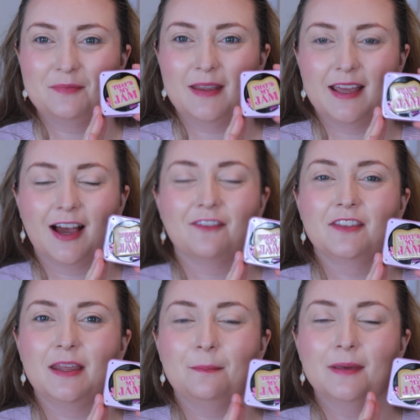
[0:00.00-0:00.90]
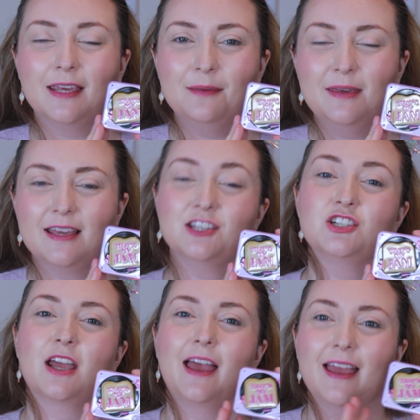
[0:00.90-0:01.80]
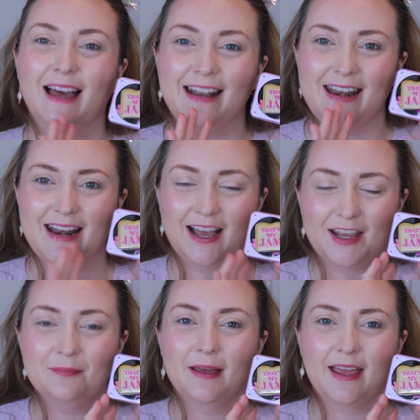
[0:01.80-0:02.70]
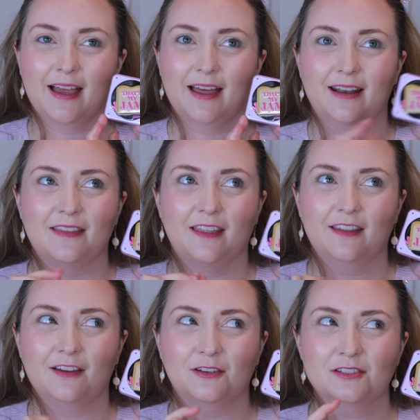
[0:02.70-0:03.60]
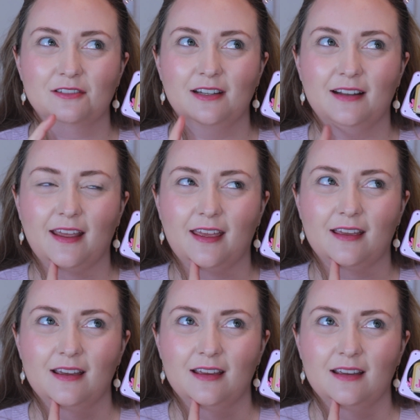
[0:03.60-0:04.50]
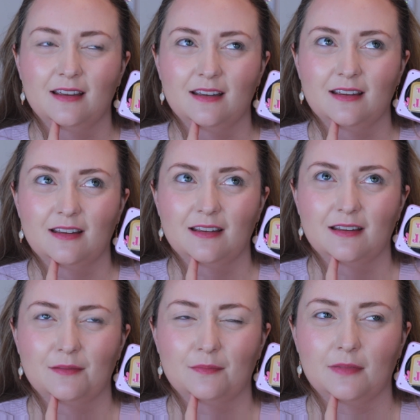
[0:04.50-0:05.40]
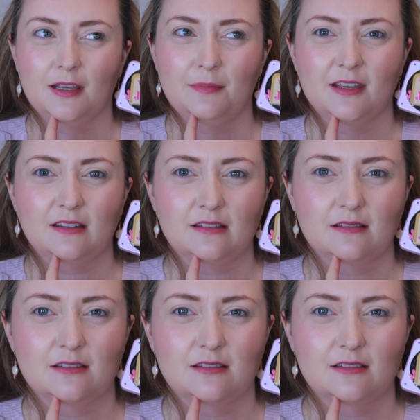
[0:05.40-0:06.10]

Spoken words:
me of the PB&J 9 pan, and then they also did a peanut